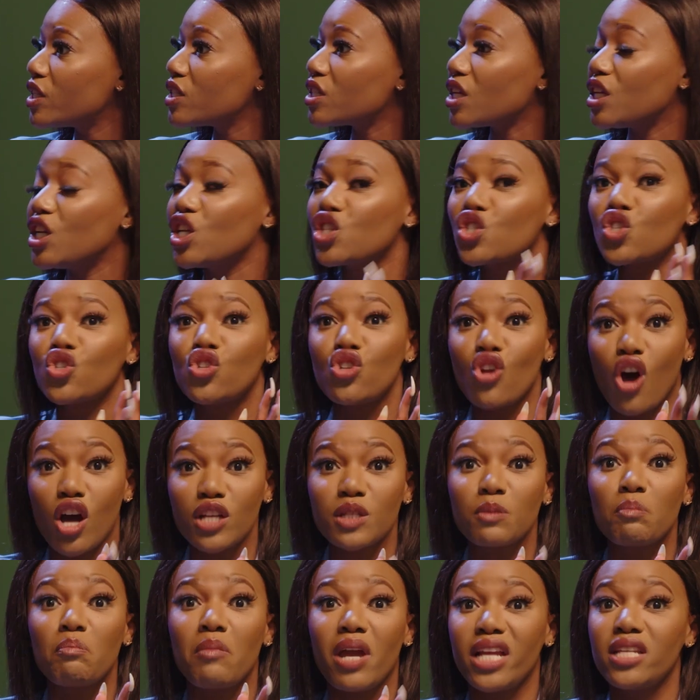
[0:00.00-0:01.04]
Yes, and it's
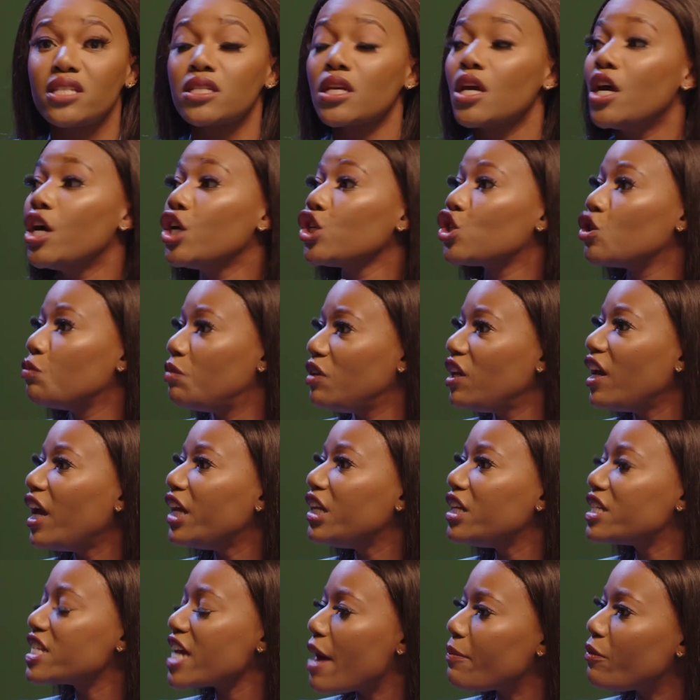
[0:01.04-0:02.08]
not meant to be
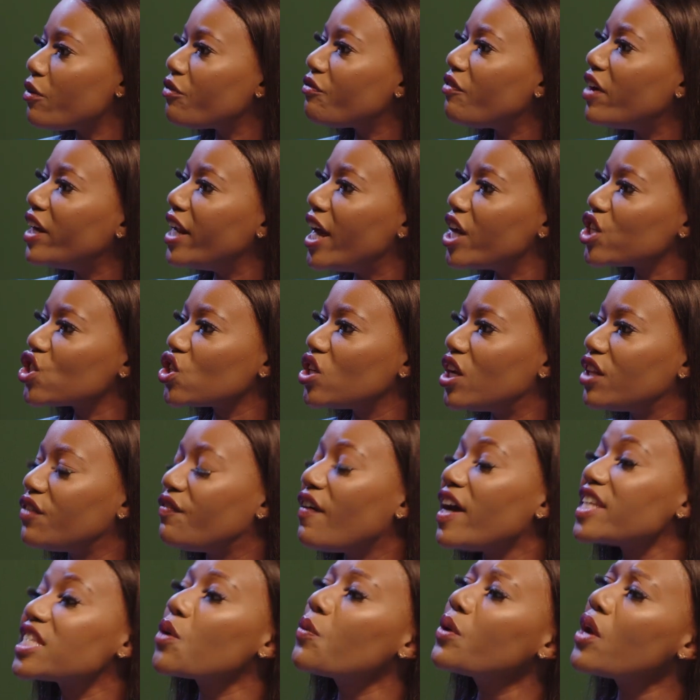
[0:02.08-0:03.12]
any type of financial
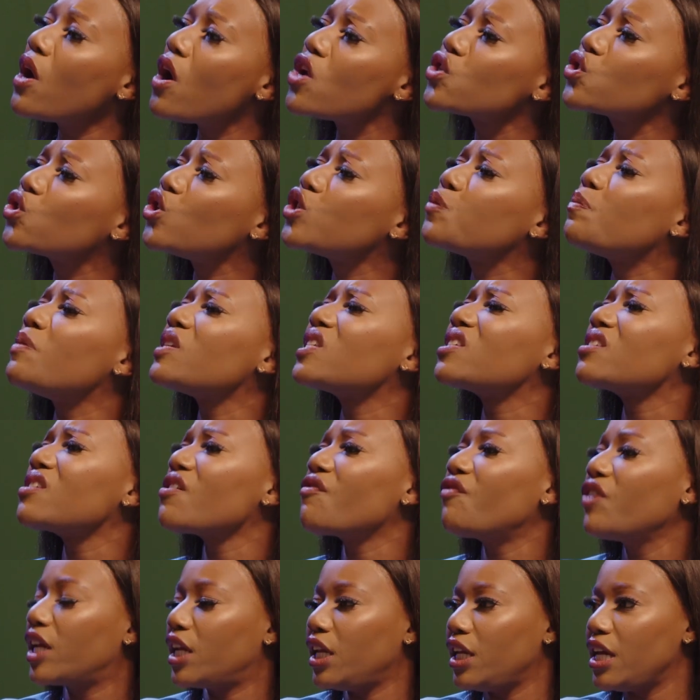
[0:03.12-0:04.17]
advice. And I want to ask you
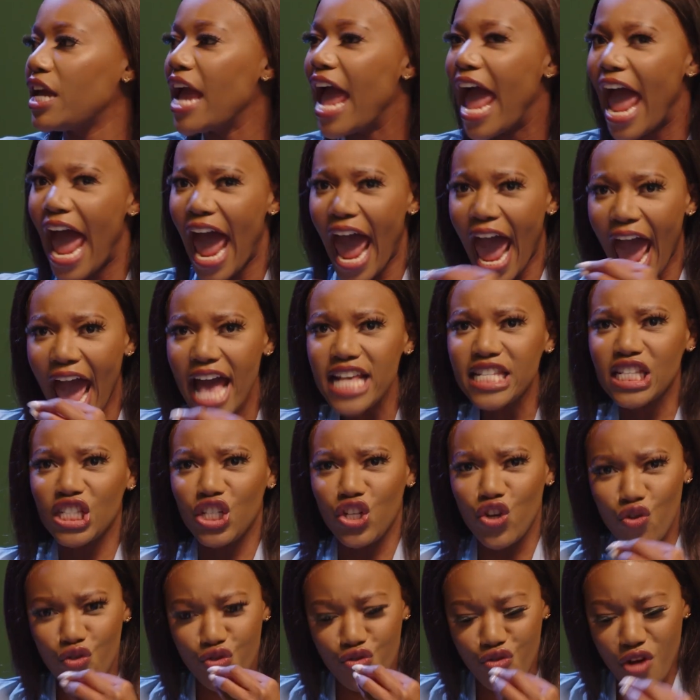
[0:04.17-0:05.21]
specifically, as
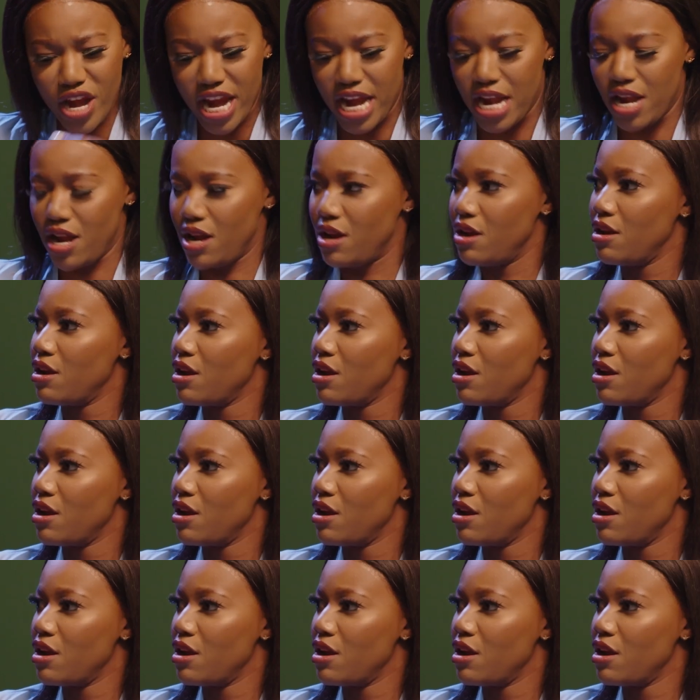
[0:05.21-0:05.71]
Nareen,